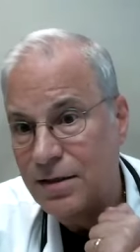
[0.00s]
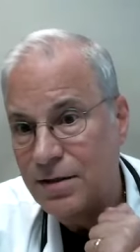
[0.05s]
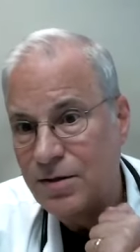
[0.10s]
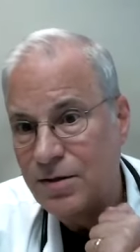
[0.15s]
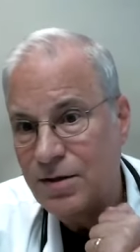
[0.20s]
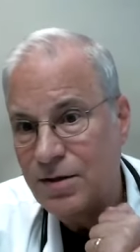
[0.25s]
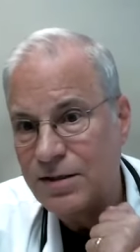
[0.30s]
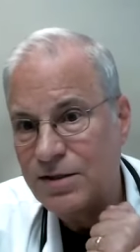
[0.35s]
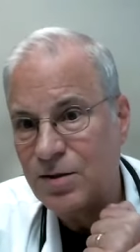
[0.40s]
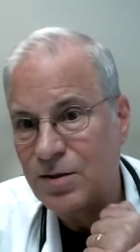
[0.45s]

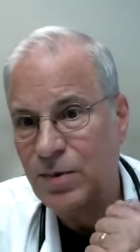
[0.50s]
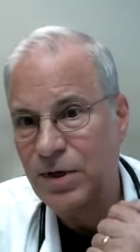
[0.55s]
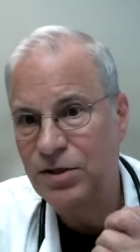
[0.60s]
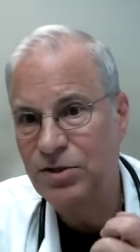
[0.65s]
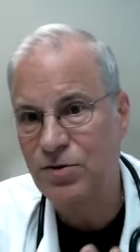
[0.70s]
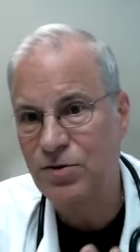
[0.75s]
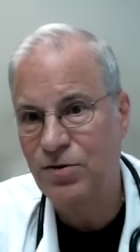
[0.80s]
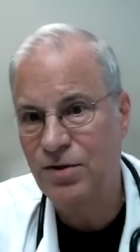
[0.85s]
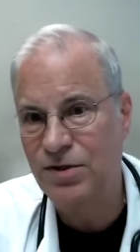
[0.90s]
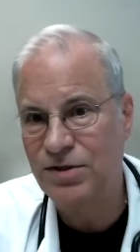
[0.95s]
You need to make
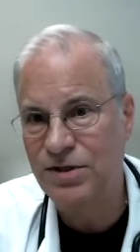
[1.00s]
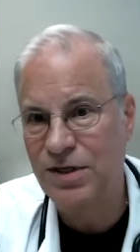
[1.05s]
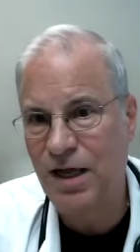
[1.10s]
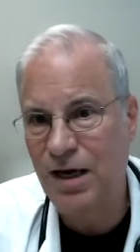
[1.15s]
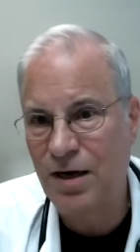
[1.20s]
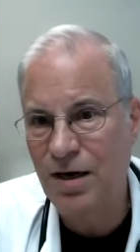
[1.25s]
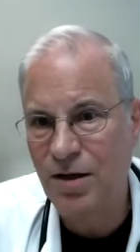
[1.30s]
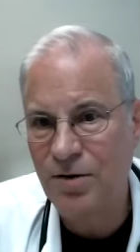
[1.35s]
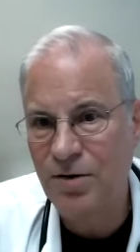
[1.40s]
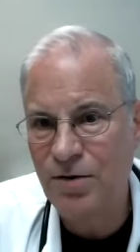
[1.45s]
sure there's
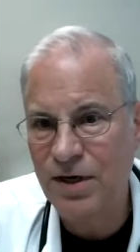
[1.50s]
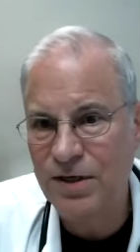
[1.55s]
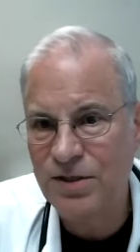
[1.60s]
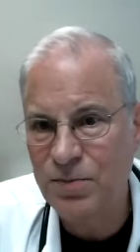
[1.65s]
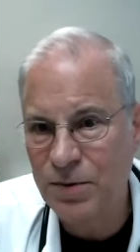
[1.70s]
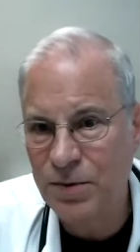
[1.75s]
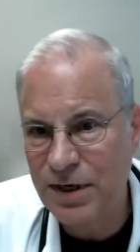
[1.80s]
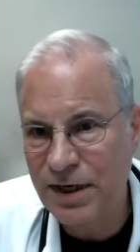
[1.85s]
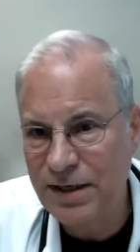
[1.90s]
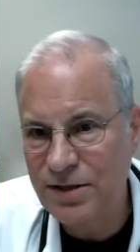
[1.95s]
not another
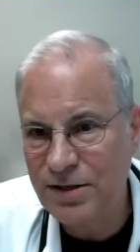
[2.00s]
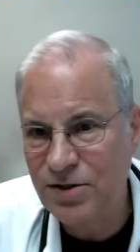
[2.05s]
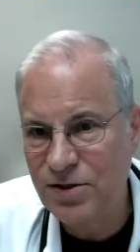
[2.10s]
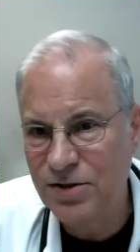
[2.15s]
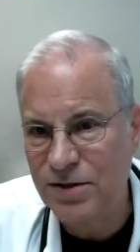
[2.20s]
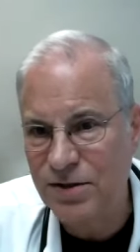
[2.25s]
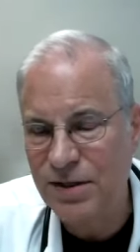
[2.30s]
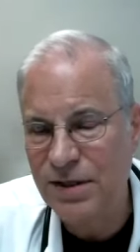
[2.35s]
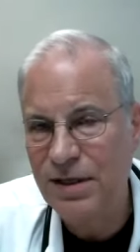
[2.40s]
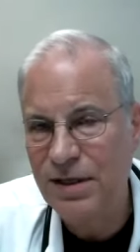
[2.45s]

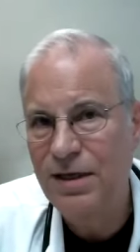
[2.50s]
explanation.